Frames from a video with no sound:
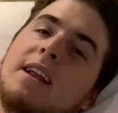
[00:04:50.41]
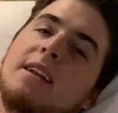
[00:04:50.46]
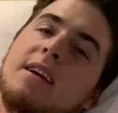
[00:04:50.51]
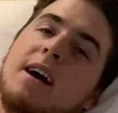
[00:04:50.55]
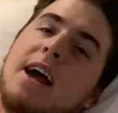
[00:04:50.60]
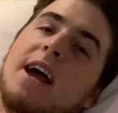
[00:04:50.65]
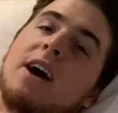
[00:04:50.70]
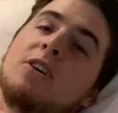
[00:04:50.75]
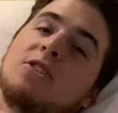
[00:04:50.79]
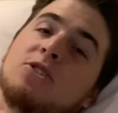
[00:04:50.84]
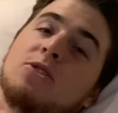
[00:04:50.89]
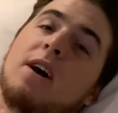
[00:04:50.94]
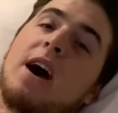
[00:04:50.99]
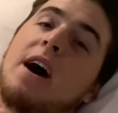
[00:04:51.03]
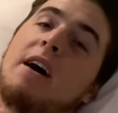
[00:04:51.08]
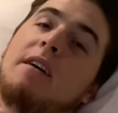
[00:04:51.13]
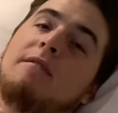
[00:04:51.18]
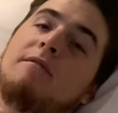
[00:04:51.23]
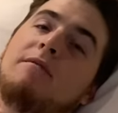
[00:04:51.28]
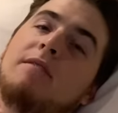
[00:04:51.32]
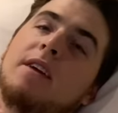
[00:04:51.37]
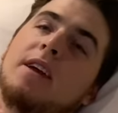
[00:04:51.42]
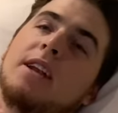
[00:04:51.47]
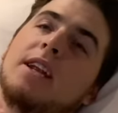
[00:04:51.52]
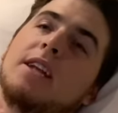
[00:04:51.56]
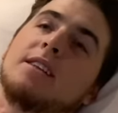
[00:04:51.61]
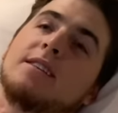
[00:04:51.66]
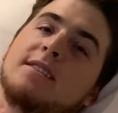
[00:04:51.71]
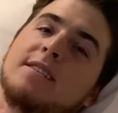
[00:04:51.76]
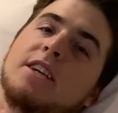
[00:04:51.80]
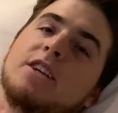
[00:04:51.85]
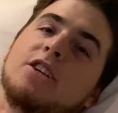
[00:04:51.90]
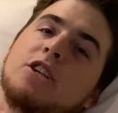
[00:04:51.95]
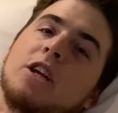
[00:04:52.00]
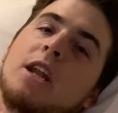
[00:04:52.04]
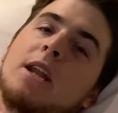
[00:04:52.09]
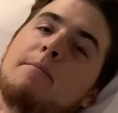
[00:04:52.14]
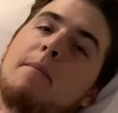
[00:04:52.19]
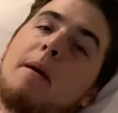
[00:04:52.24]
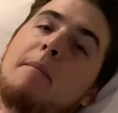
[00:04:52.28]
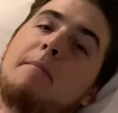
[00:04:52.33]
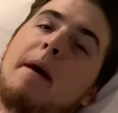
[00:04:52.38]
I also have an incision in
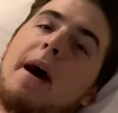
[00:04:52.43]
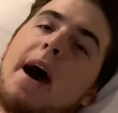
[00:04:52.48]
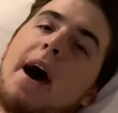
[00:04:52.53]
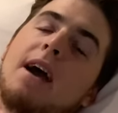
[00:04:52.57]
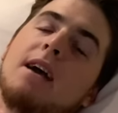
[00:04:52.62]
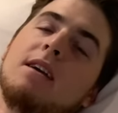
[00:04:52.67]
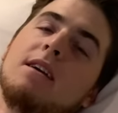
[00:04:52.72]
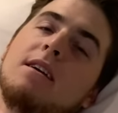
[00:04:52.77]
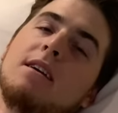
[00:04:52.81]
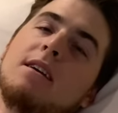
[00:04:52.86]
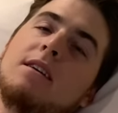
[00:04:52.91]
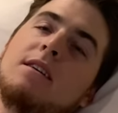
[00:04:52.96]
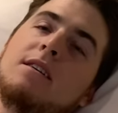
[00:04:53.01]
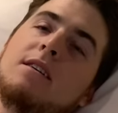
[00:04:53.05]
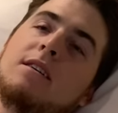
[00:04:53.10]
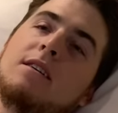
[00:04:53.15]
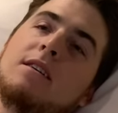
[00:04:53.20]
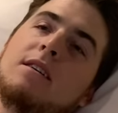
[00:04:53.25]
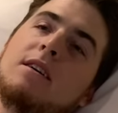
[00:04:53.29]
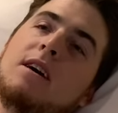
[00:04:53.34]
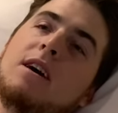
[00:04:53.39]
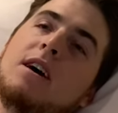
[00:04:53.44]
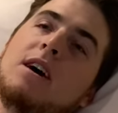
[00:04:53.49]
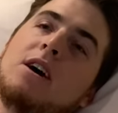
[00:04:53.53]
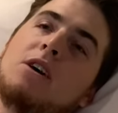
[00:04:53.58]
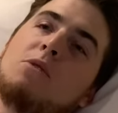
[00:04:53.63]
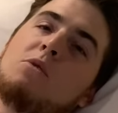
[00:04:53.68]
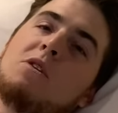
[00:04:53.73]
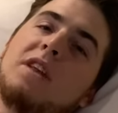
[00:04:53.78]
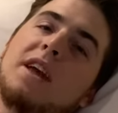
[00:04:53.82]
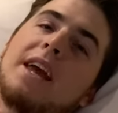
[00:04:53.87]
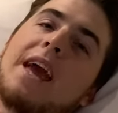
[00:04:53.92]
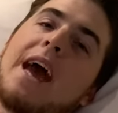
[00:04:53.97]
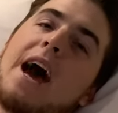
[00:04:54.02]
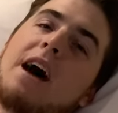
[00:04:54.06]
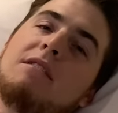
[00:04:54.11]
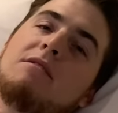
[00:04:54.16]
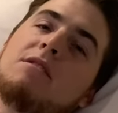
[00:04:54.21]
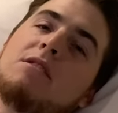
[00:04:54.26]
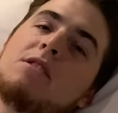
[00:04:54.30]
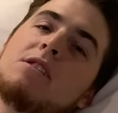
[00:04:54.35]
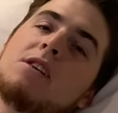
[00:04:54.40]
my back where the
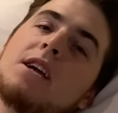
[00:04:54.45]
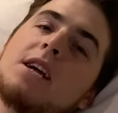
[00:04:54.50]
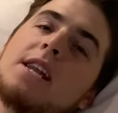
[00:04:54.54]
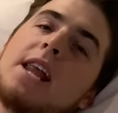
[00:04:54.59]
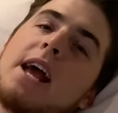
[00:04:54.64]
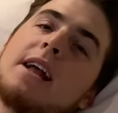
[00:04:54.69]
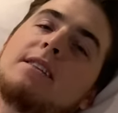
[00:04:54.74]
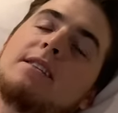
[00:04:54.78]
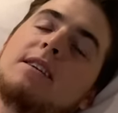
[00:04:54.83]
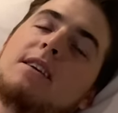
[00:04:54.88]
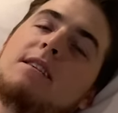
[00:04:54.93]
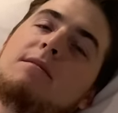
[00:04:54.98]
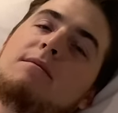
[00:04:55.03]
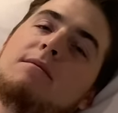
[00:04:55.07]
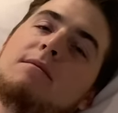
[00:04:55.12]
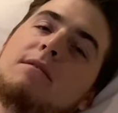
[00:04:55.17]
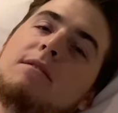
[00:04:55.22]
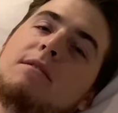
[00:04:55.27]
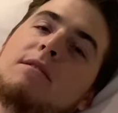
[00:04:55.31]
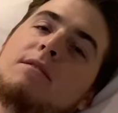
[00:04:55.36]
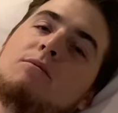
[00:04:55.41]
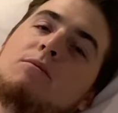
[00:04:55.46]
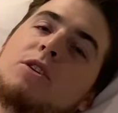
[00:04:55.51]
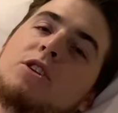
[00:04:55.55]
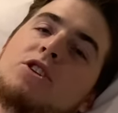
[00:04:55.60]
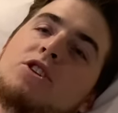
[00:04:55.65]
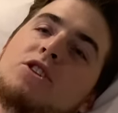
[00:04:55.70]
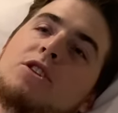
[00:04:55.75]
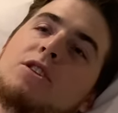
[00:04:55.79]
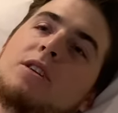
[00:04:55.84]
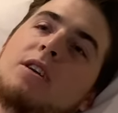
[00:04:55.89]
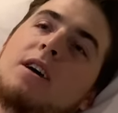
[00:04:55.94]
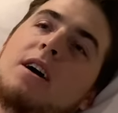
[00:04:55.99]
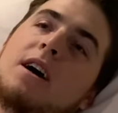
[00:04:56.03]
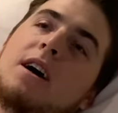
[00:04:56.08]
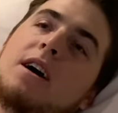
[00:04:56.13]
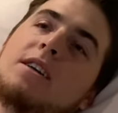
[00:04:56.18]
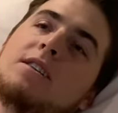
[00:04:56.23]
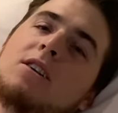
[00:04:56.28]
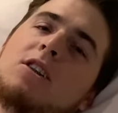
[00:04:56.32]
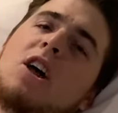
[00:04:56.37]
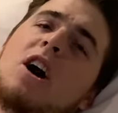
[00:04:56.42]
catheter connected, which
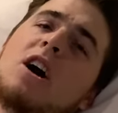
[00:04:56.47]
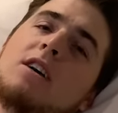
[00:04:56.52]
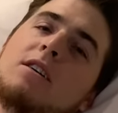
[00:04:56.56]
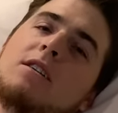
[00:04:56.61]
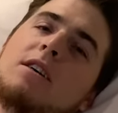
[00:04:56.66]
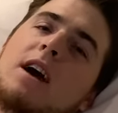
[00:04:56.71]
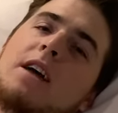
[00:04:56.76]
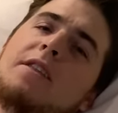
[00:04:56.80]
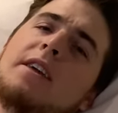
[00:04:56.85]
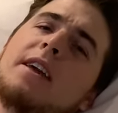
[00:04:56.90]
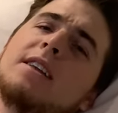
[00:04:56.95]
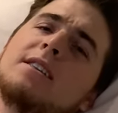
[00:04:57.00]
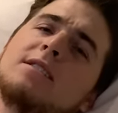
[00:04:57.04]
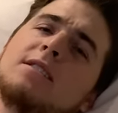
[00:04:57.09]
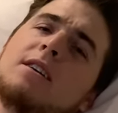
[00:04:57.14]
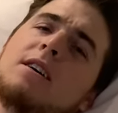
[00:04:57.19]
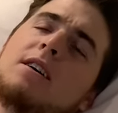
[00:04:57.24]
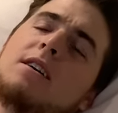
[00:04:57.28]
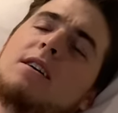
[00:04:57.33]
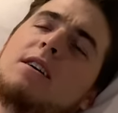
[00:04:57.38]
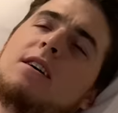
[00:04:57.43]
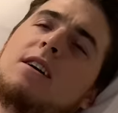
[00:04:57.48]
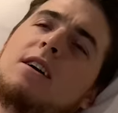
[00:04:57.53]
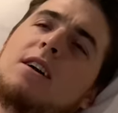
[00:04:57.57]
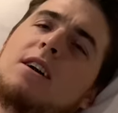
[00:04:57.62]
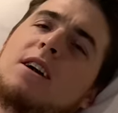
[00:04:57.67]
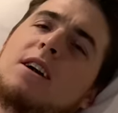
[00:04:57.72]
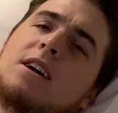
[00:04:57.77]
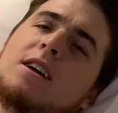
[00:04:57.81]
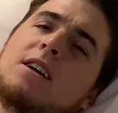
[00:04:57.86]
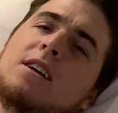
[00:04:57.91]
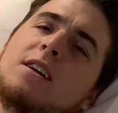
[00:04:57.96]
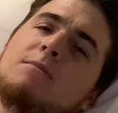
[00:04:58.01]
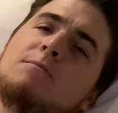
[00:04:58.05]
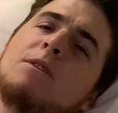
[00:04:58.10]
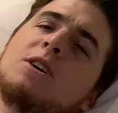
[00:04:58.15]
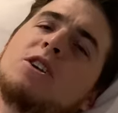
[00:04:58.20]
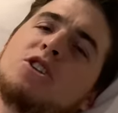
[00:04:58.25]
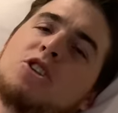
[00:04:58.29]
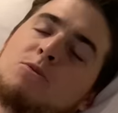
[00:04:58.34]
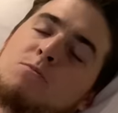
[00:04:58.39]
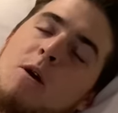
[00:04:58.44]
is a lot. I think it's a
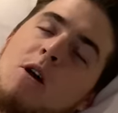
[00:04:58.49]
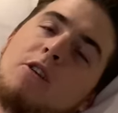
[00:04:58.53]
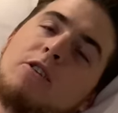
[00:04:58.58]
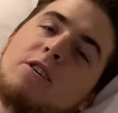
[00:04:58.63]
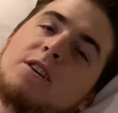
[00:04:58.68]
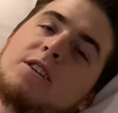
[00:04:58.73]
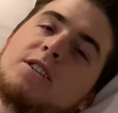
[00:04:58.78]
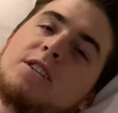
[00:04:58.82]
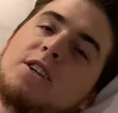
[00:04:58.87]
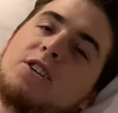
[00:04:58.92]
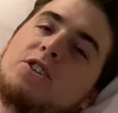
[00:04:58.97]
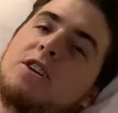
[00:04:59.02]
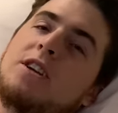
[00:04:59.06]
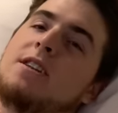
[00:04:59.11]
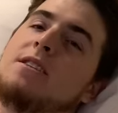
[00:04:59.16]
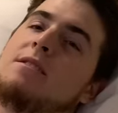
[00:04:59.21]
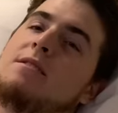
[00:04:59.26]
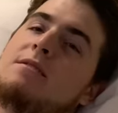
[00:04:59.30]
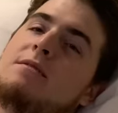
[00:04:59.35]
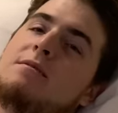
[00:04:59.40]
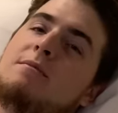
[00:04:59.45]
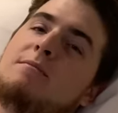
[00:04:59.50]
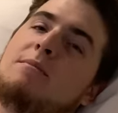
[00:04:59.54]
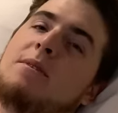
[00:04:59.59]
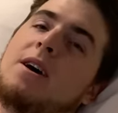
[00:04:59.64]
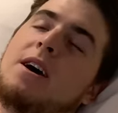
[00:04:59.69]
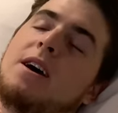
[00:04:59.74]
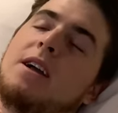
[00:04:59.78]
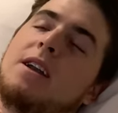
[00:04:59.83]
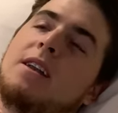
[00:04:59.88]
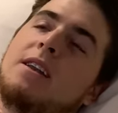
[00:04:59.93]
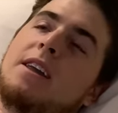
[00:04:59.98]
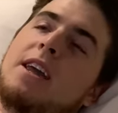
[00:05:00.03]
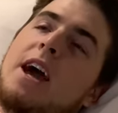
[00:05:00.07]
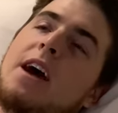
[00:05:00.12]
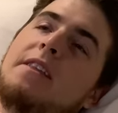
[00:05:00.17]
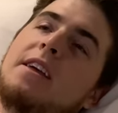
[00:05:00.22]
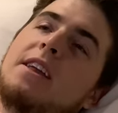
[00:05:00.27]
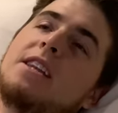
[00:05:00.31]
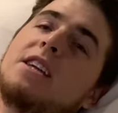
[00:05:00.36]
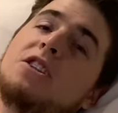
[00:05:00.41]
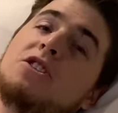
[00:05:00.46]
much smaller incision, but yeah, they
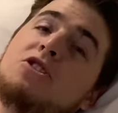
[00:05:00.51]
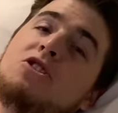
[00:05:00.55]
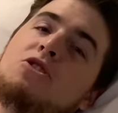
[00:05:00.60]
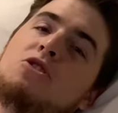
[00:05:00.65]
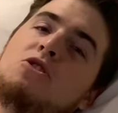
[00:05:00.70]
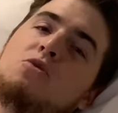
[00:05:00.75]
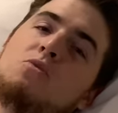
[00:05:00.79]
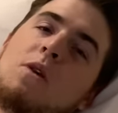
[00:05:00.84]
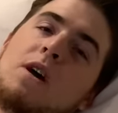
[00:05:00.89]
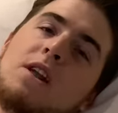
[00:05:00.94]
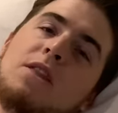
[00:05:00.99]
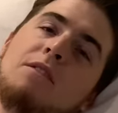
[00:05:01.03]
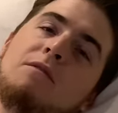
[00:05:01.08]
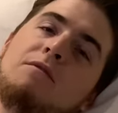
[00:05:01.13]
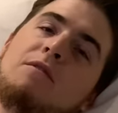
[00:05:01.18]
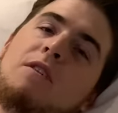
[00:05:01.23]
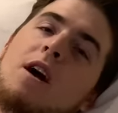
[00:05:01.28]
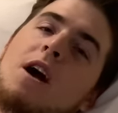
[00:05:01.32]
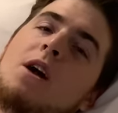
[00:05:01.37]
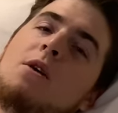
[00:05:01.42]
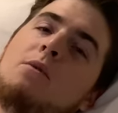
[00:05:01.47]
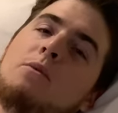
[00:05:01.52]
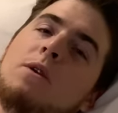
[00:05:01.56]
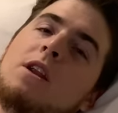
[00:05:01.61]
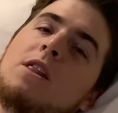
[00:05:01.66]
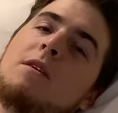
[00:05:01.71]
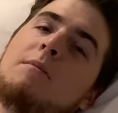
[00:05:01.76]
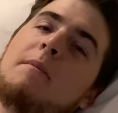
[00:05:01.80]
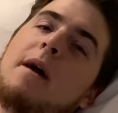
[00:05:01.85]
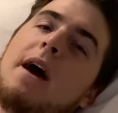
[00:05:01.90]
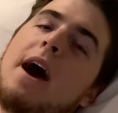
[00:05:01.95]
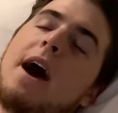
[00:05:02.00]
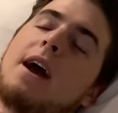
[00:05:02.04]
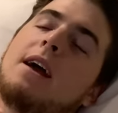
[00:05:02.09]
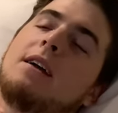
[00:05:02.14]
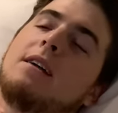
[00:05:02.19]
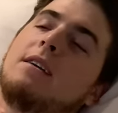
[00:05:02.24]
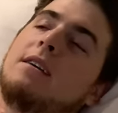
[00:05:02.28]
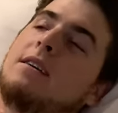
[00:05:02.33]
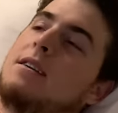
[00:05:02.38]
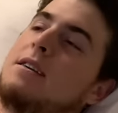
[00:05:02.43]
did two, one in the front, one in the back.